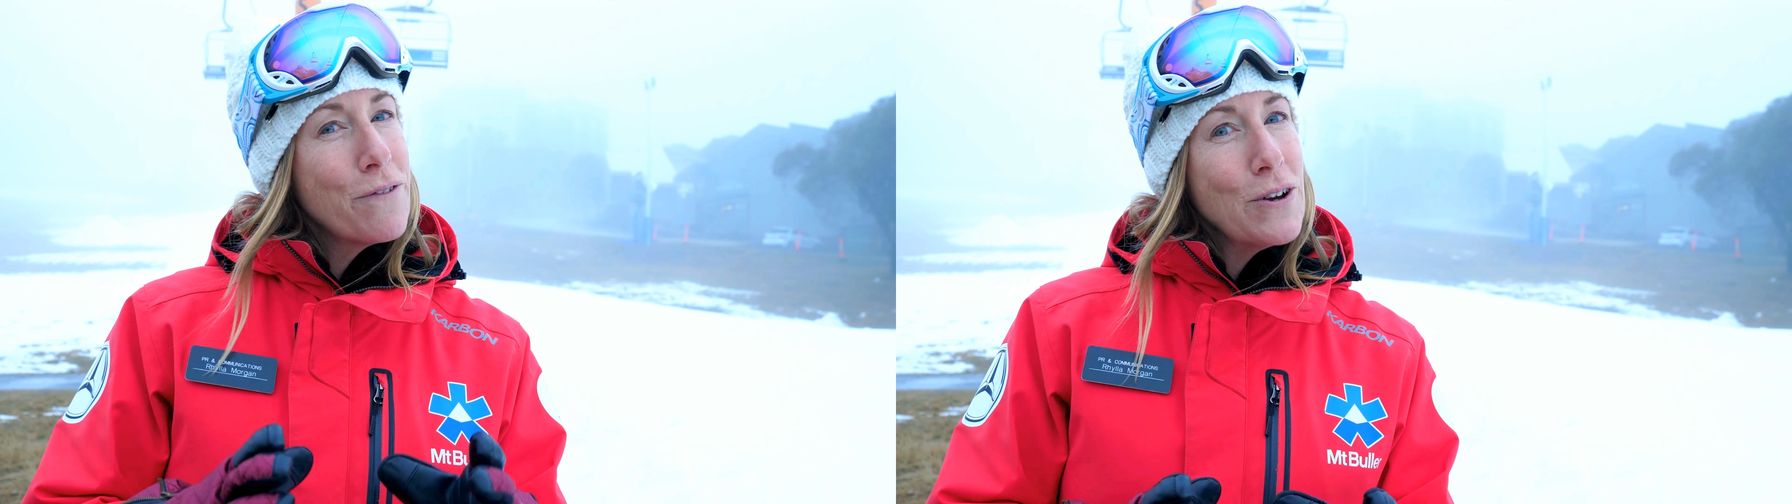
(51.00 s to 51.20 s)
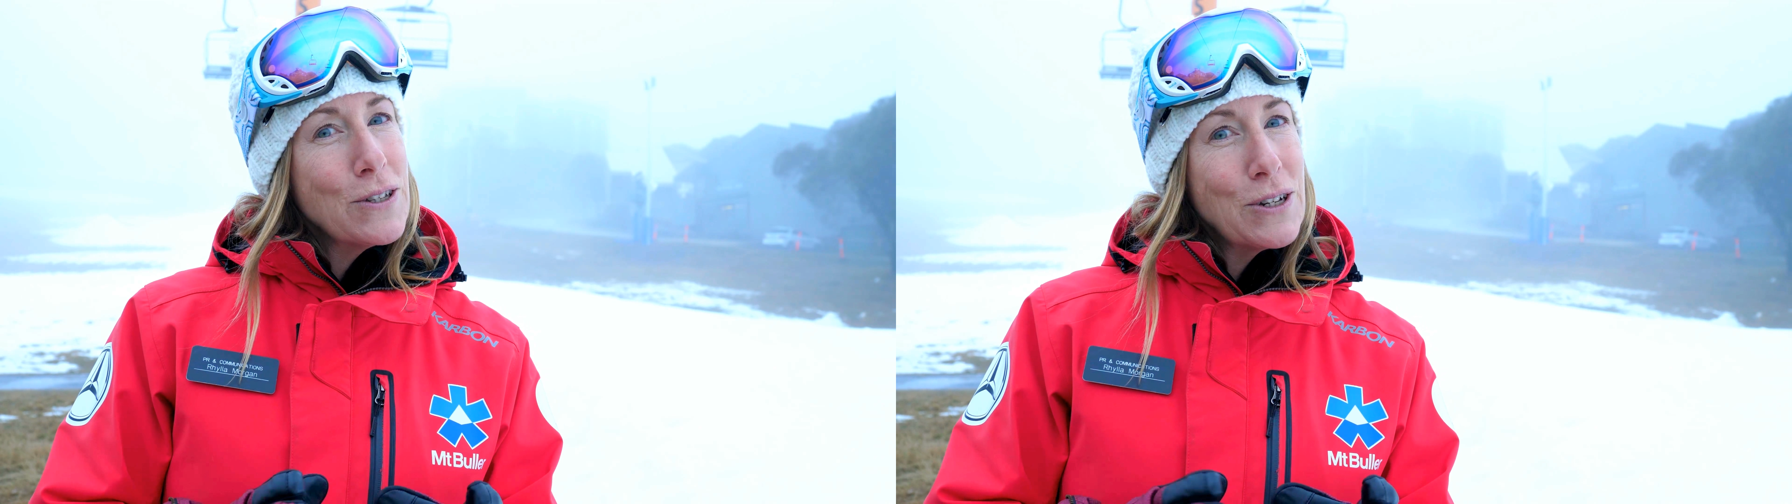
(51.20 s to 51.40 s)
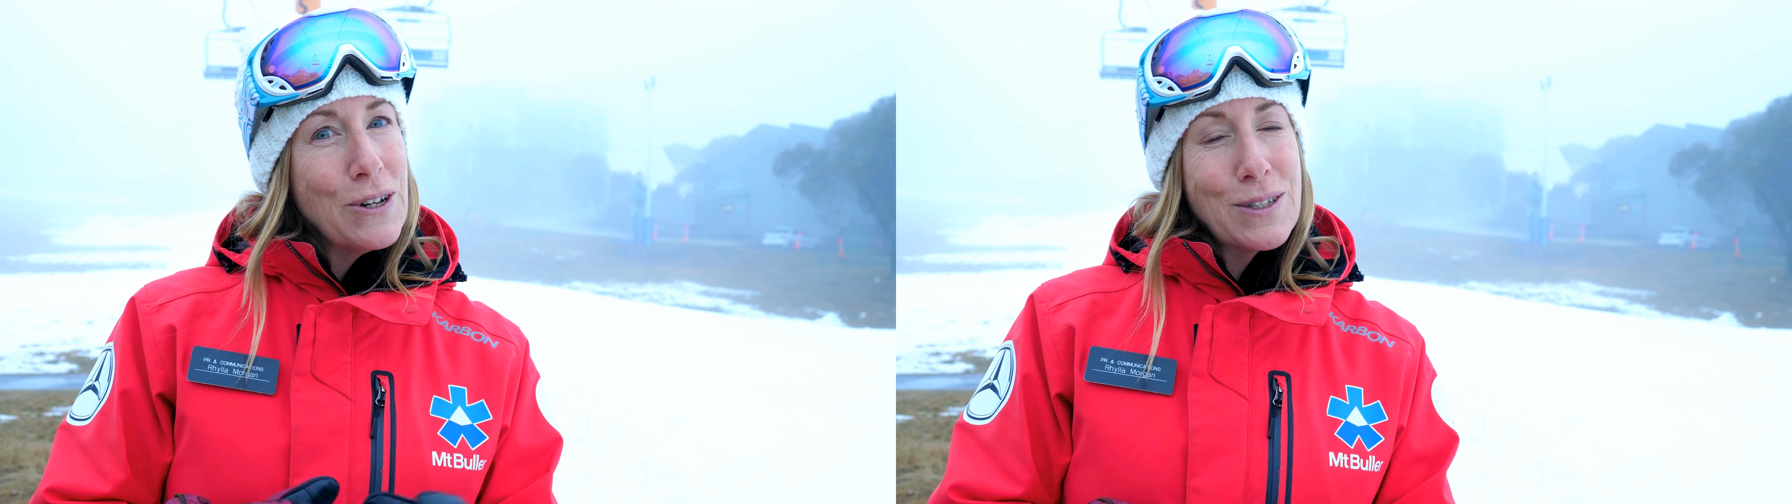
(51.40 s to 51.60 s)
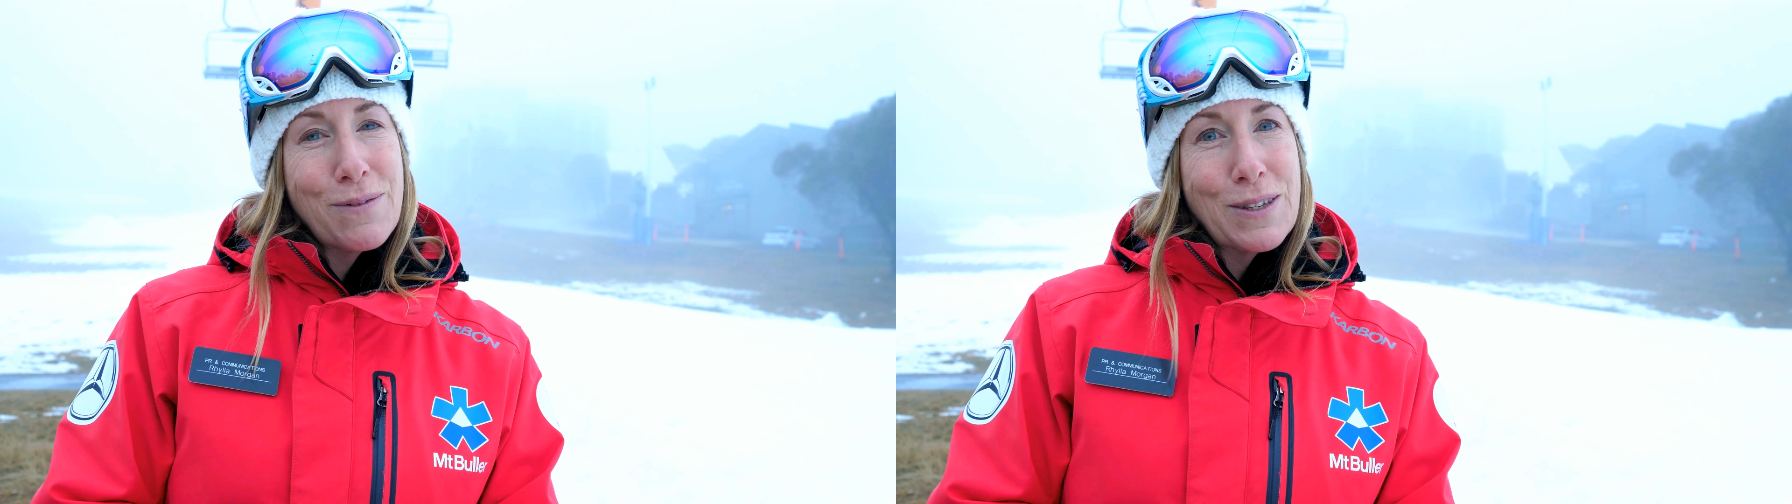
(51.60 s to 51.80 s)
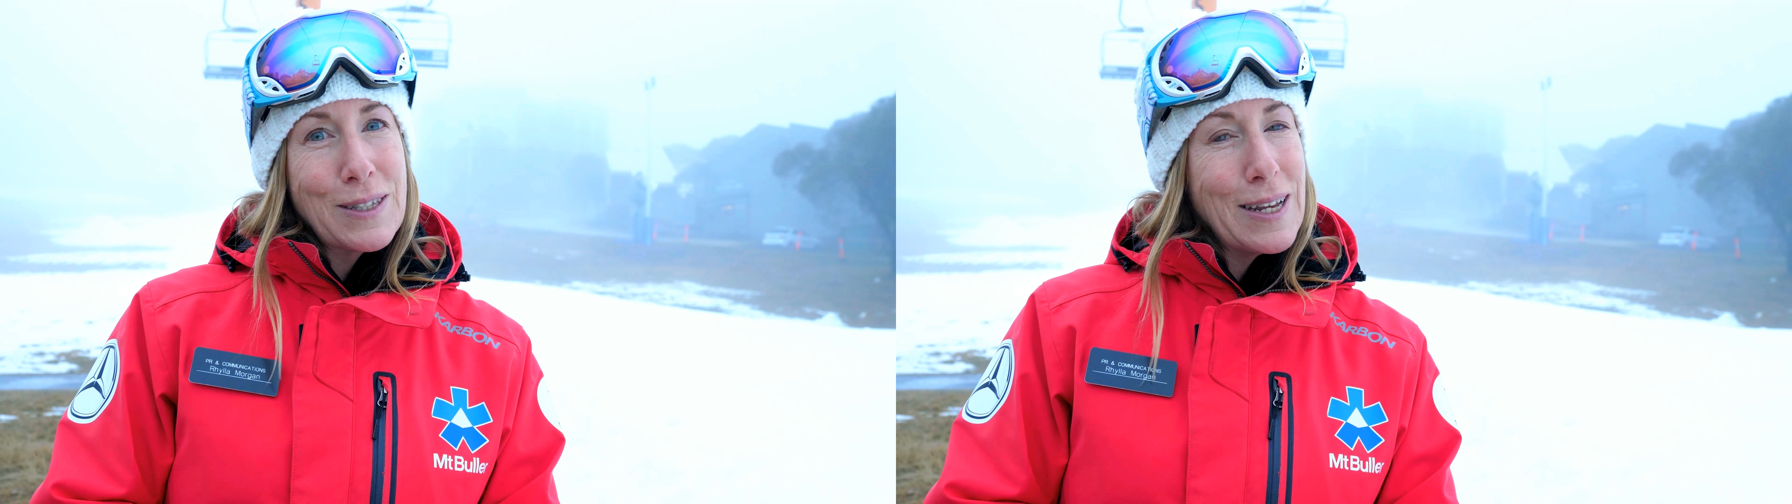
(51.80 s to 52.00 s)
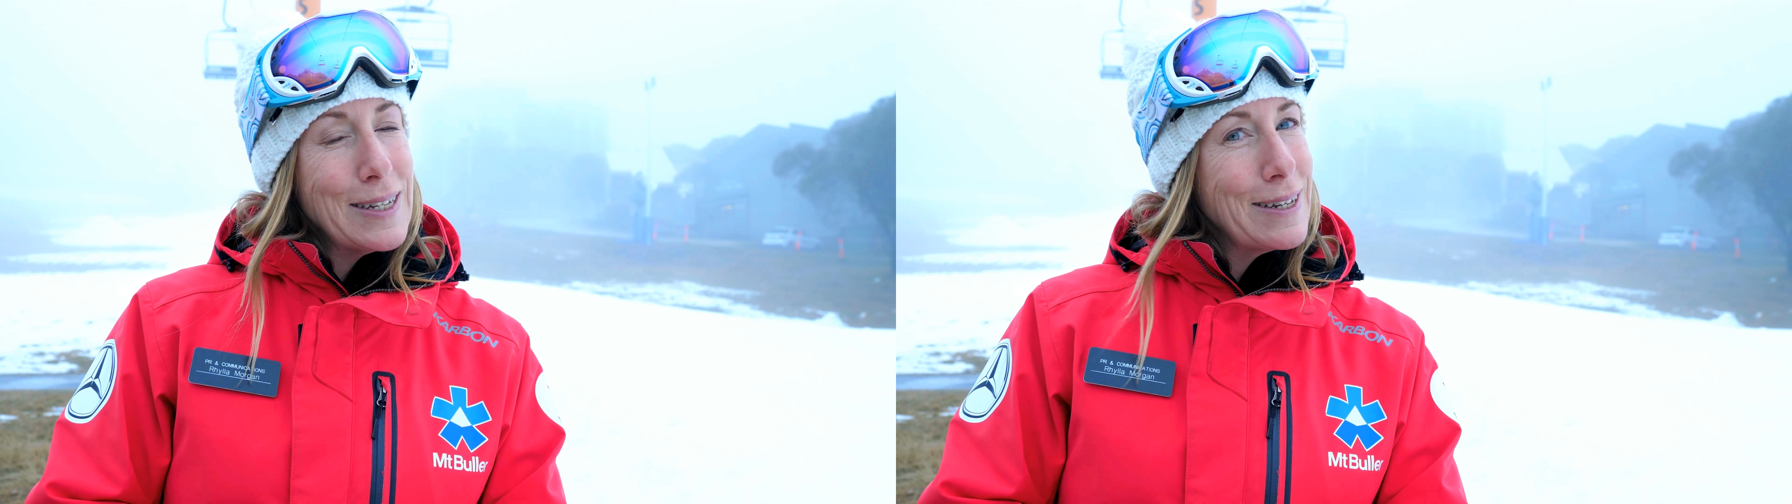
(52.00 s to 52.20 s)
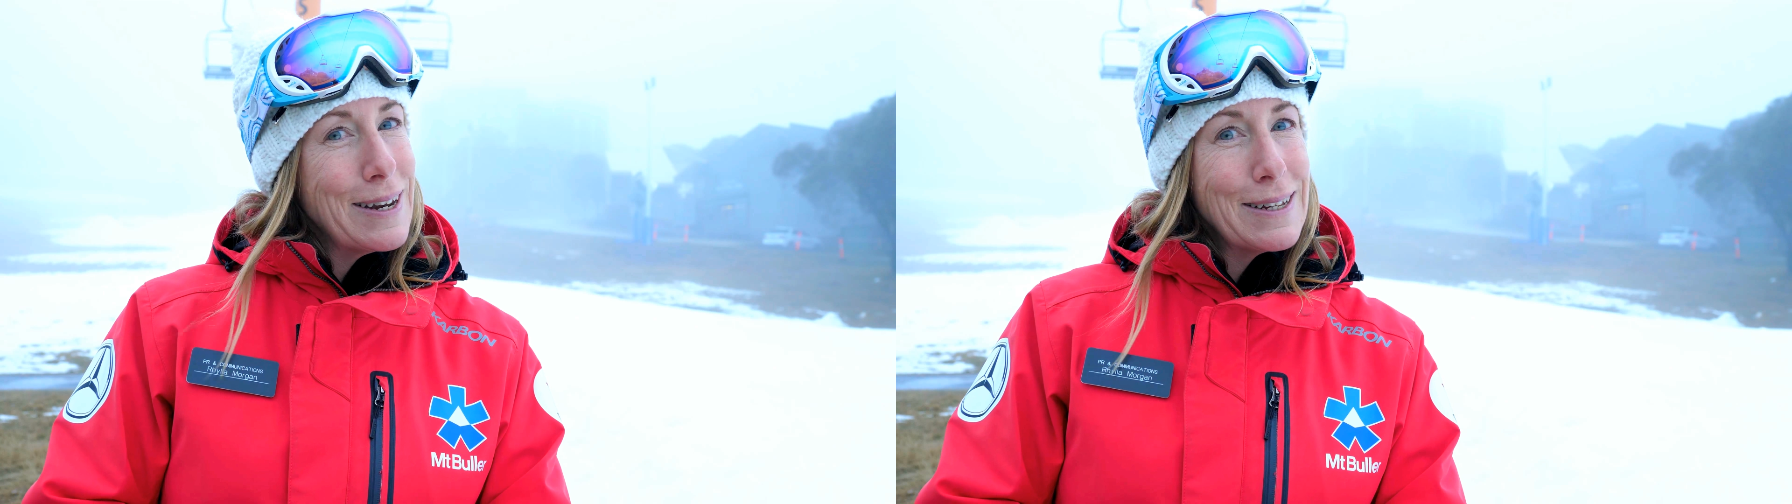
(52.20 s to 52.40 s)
First turns of the season.